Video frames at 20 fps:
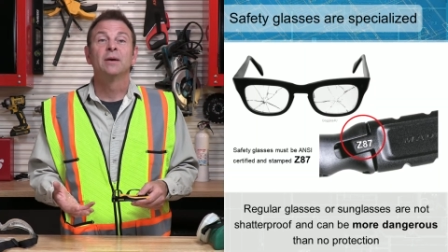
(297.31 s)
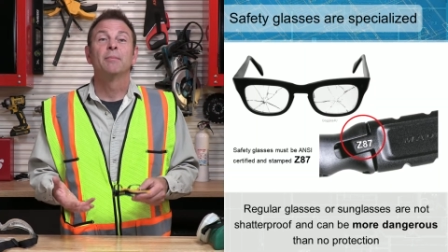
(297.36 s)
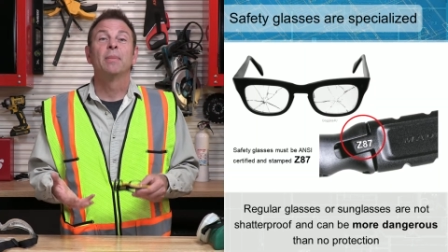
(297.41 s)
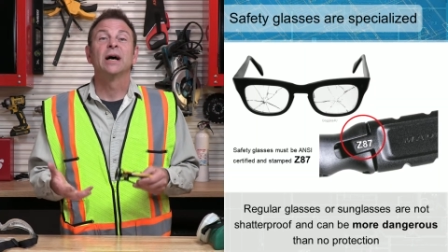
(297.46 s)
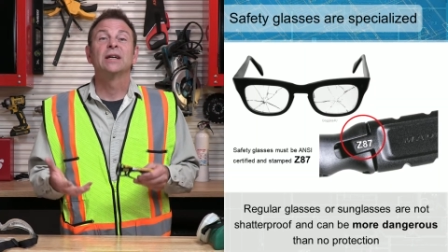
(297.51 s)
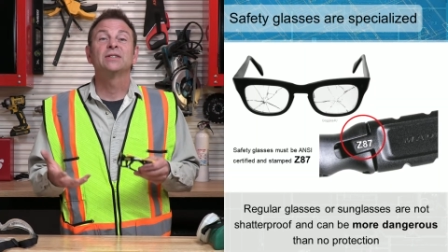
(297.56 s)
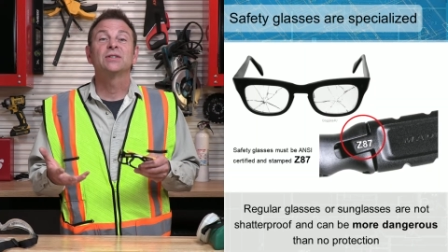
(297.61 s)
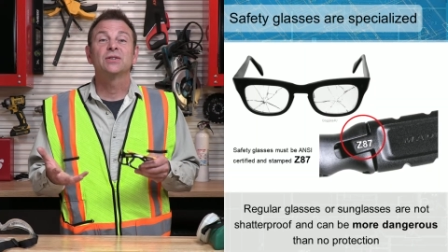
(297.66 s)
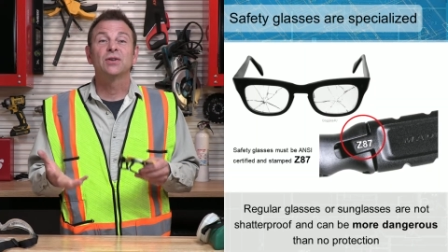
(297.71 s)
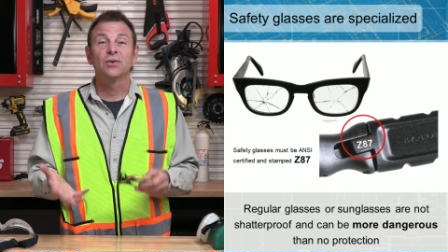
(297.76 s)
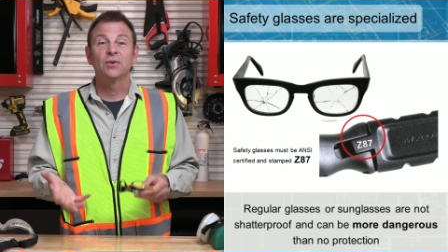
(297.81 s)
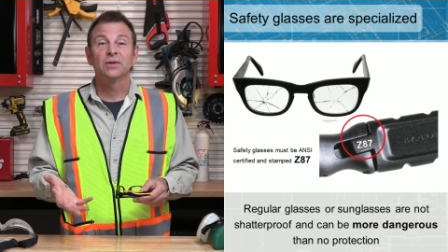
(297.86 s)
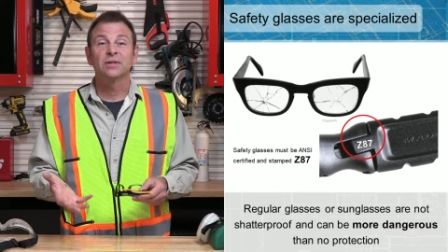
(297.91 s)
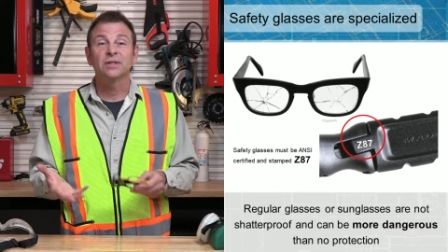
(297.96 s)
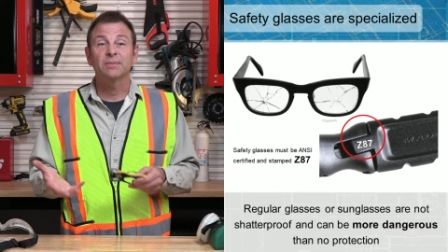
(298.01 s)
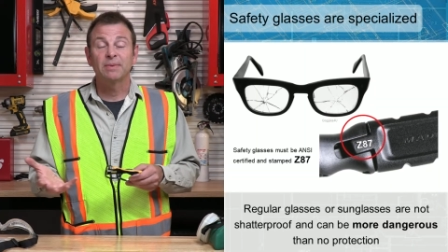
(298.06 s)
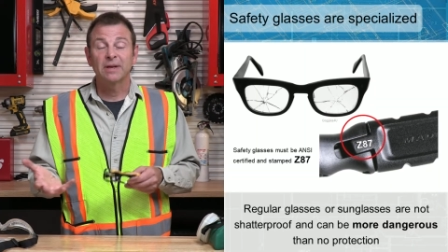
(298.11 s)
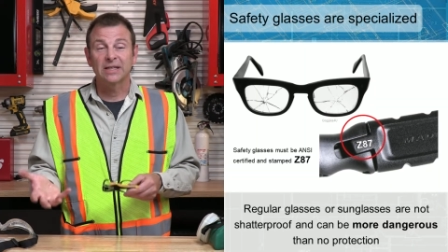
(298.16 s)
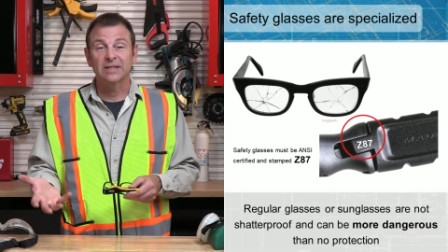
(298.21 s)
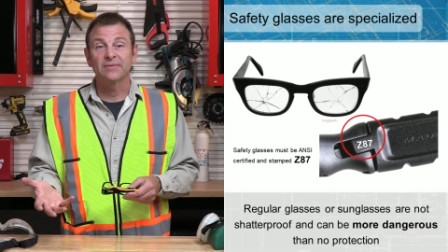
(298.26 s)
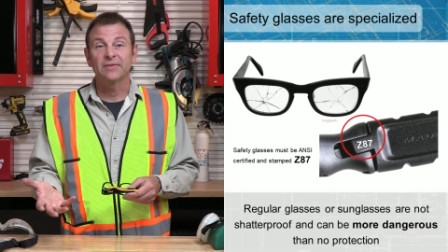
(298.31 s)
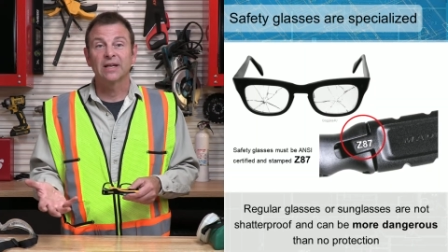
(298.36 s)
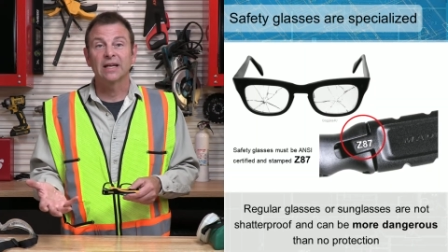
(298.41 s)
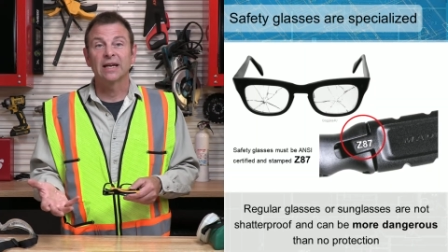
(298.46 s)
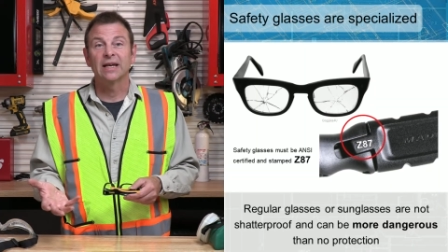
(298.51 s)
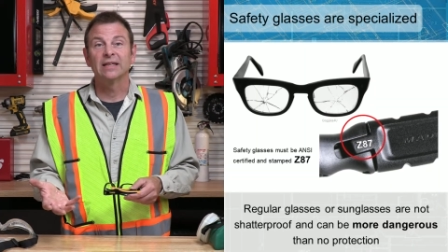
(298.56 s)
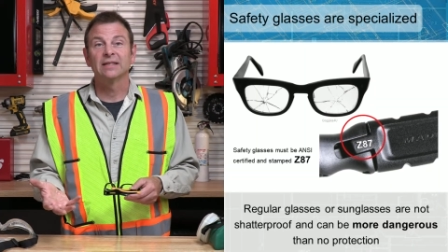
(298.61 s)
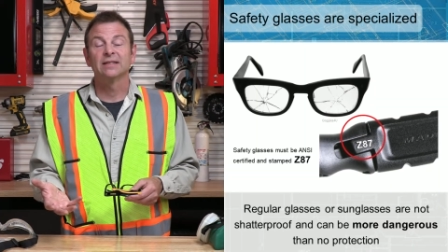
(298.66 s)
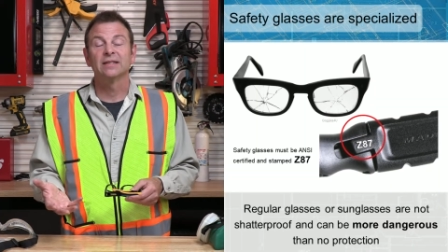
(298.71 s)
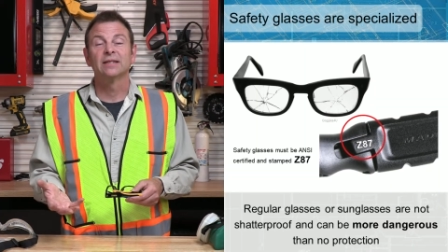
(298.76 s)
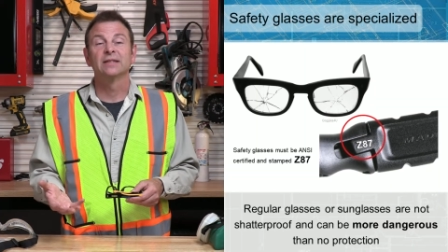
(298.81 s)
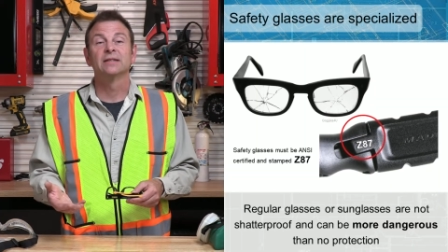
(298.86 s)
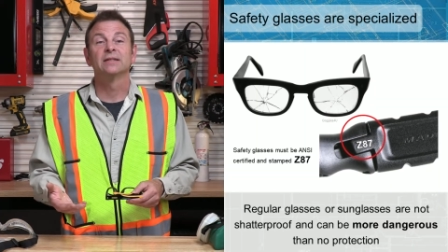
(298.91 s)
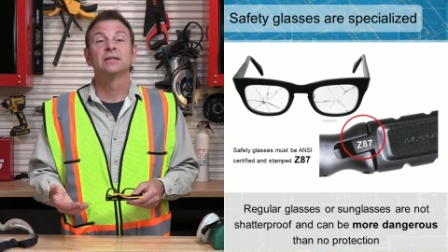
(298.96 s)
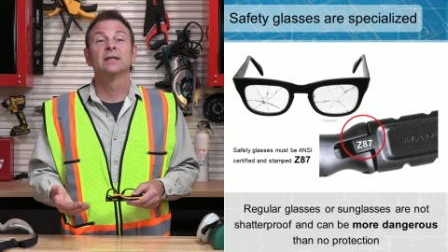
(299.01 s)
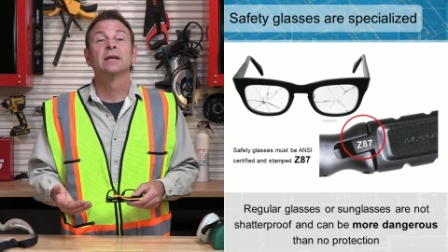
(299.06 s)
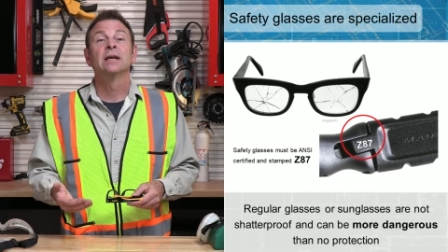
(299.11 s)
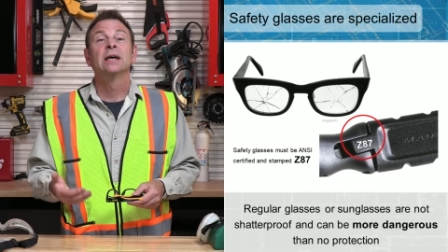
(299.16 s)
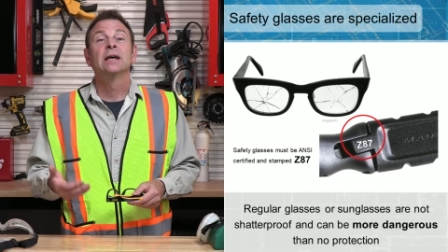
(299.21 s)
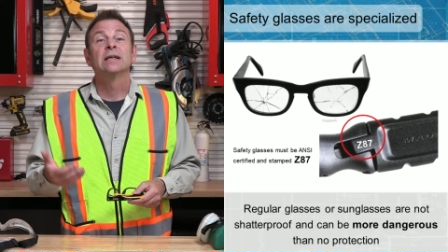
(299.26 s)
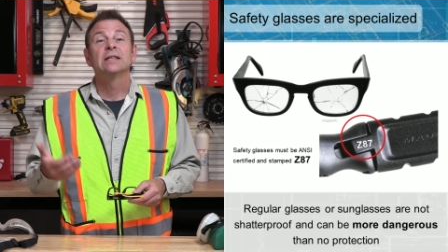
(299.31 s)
by certain specifications,